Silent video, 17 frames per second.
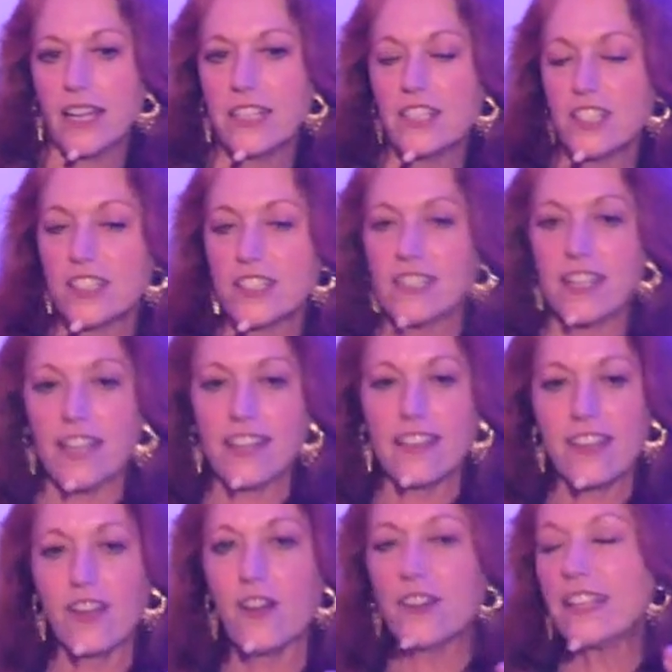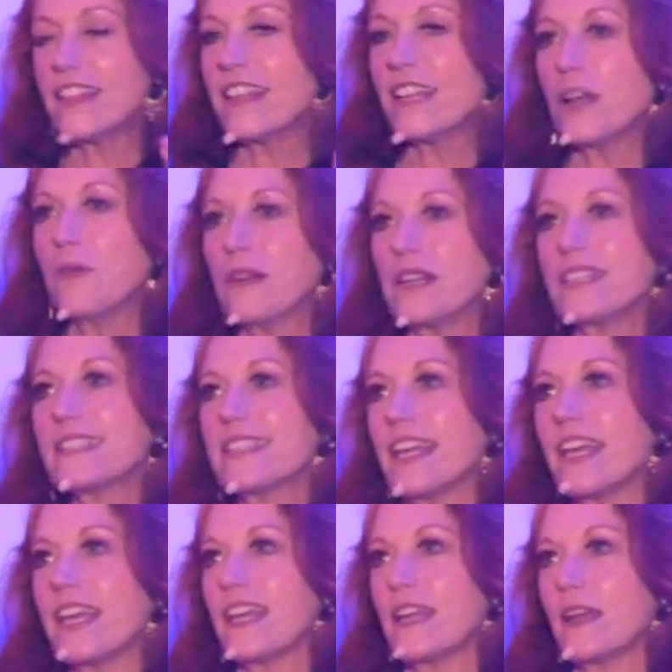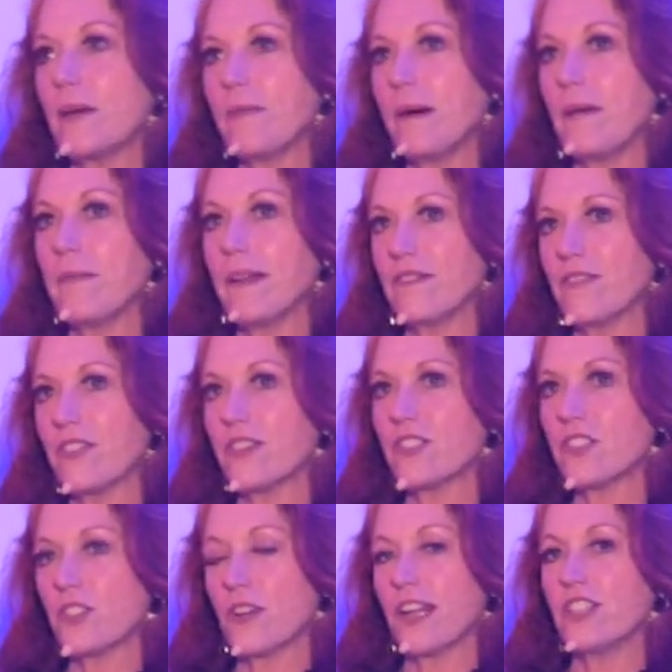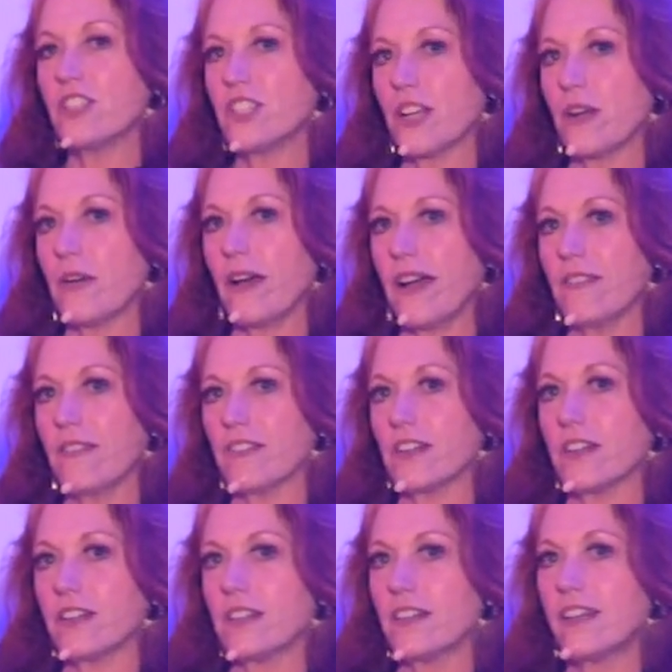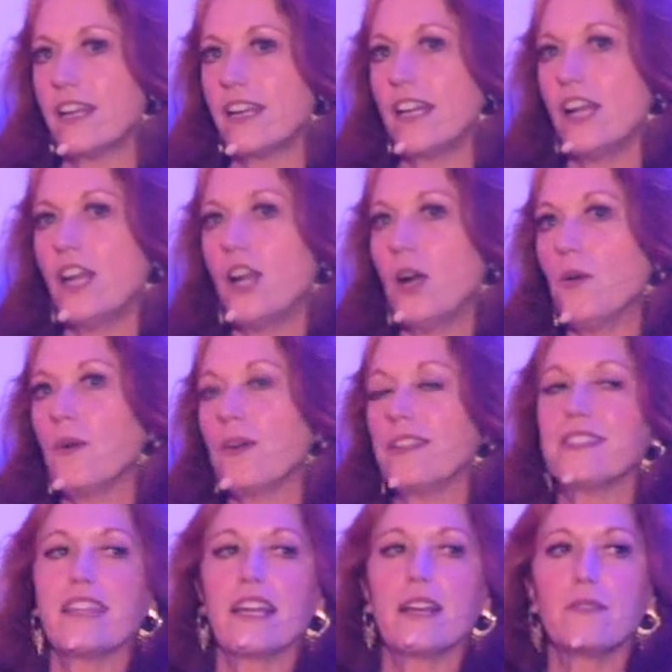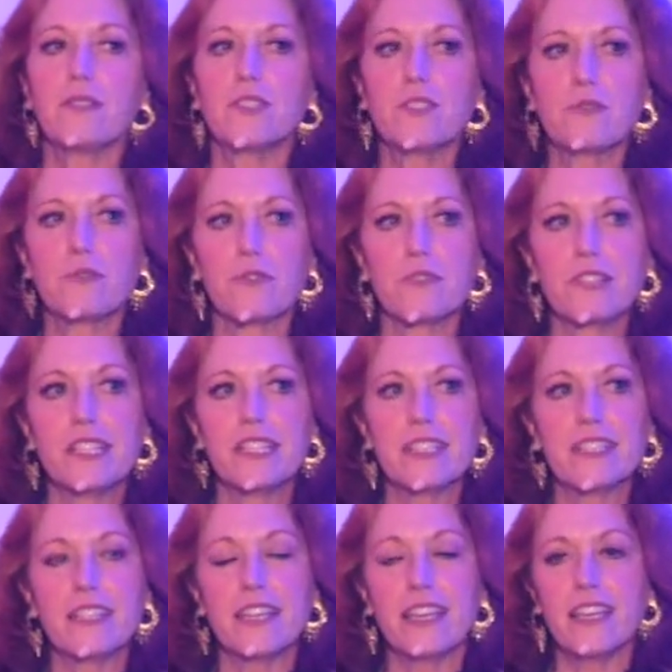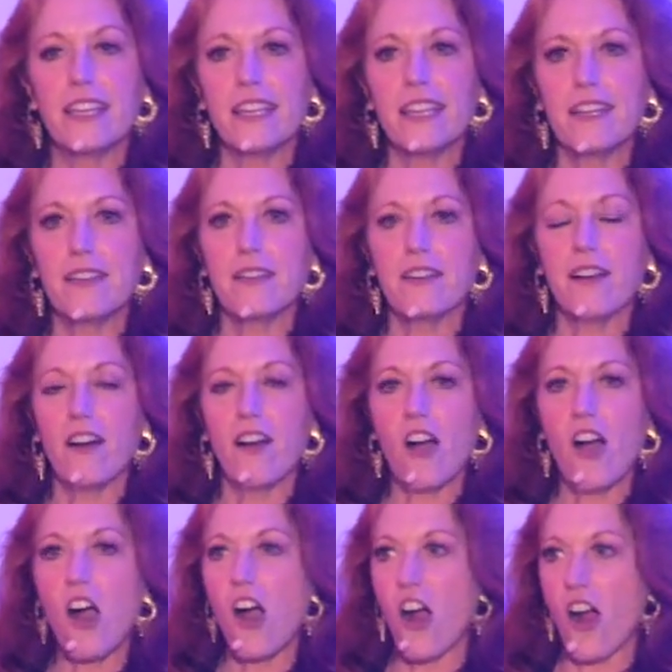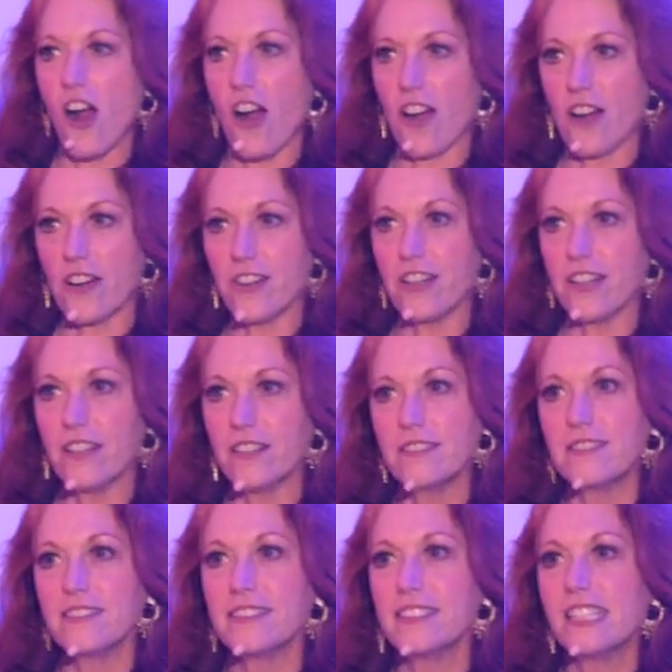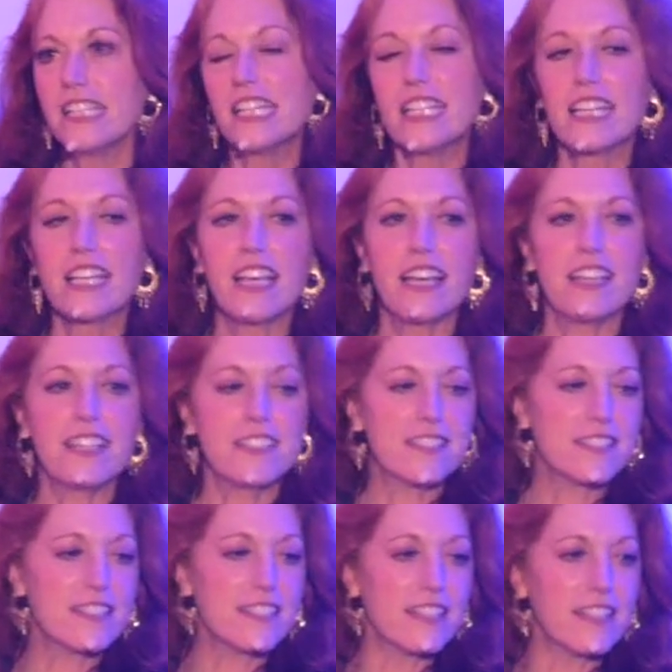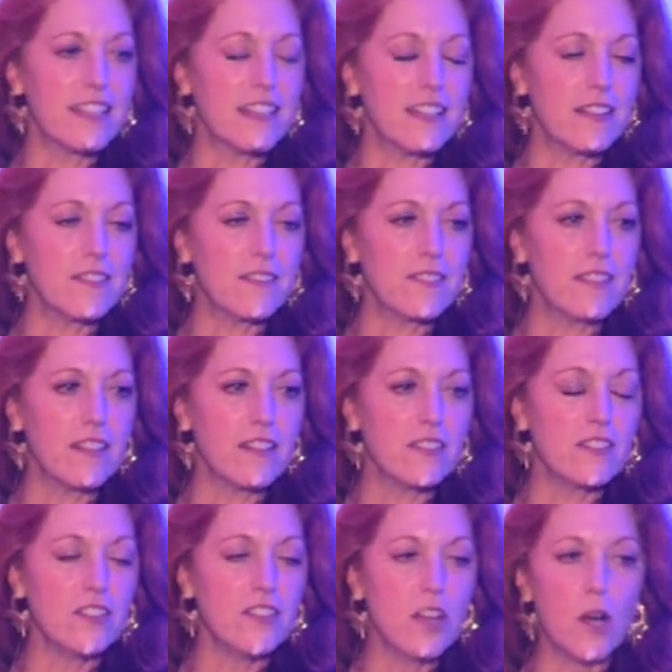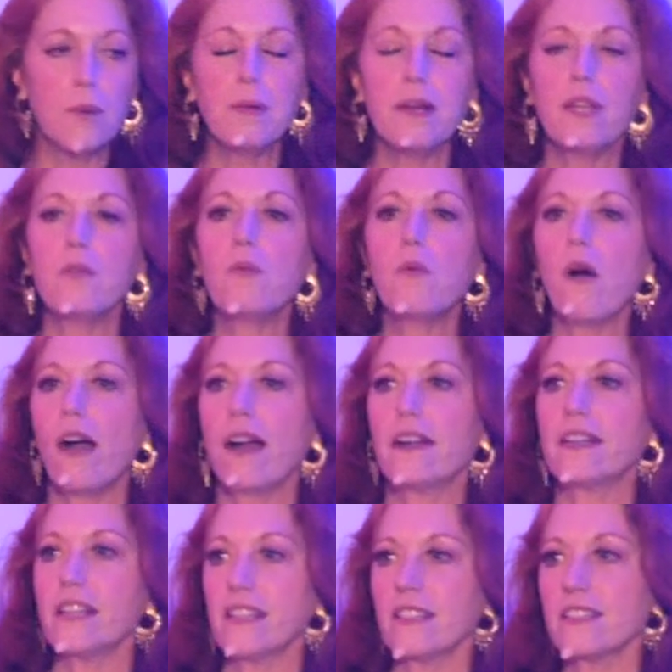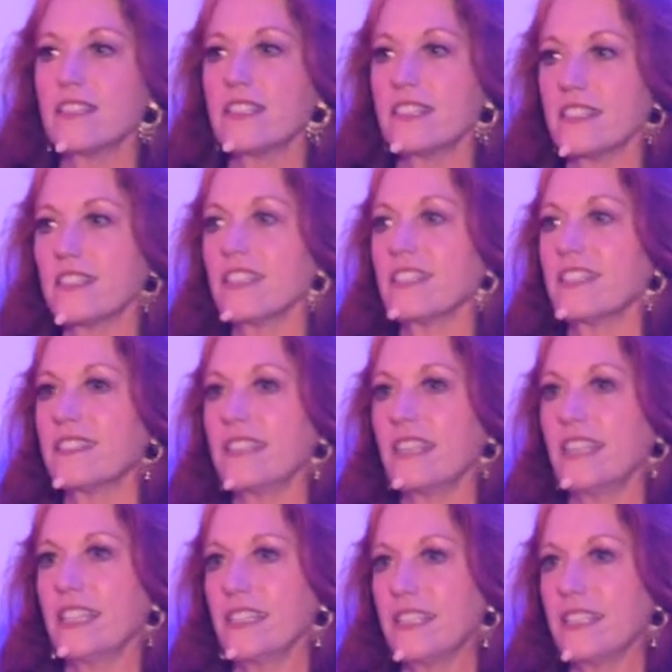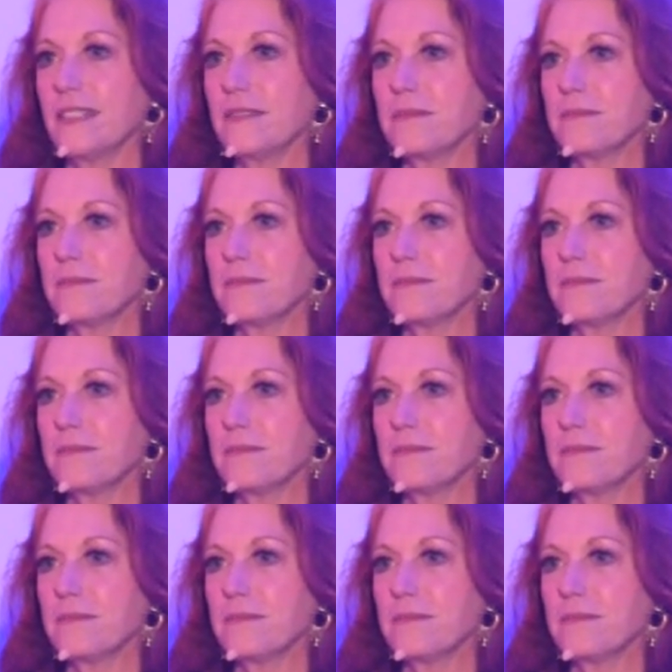I just, the only thing I want to say about my first trade show ever was that it was really hard because nobody wanted us to succeed.